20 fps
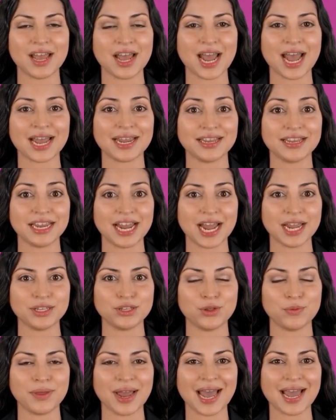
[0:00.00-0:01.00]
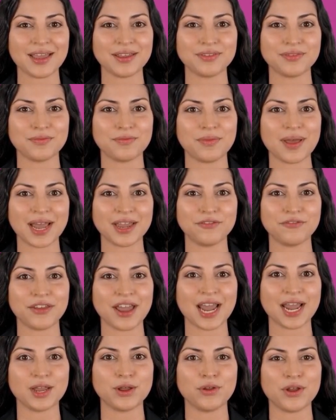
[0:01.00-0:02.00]
Anytime you add,
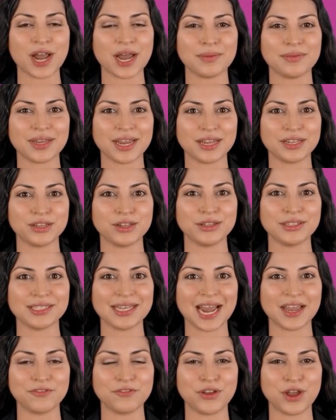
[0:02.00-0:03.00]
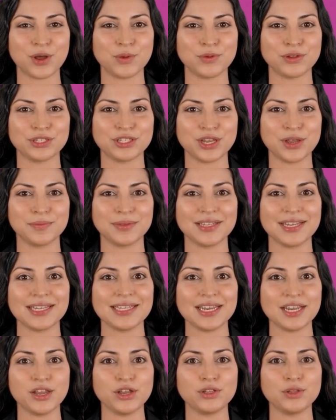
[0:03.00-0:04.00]
modify, or update new software or services
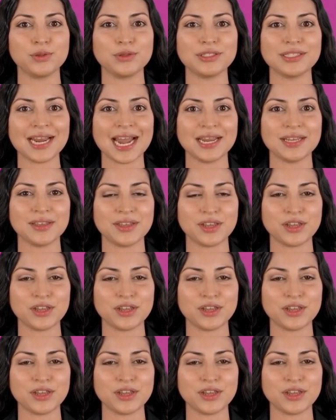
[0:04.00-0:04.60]
in your toolset,